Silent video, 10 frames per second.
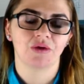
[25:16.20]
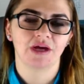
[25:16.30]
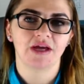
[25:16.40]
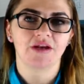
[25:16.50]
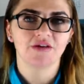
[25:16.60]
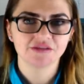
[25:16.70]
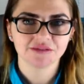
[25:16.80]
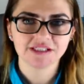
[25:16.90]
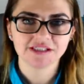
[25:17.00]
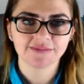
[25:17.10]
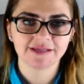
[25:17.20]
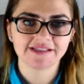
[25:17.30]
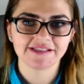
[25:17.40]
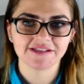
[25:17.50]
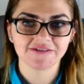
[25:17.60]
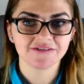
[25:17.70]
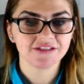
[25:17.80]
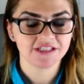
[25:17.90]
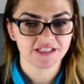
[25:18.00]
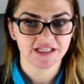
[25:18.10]
I know it's really expensive
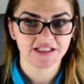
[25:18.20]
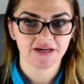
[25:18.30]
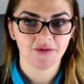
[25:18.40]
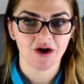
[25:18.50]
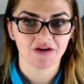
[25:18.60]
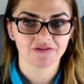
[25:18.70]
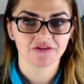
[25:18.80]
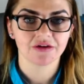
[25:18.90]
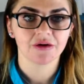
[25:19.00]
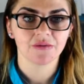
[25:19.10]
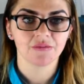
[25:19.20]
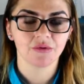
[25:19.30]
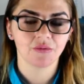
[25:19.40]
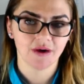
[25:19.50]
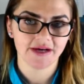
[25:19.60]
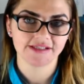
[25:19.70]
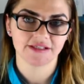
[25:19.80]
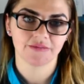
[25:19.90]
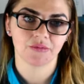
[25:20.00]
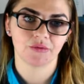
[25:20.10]
to take time off, but why is it
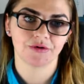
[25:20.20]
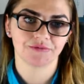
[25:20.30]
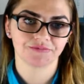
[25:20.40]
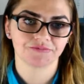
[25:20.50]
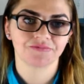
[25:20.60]
important?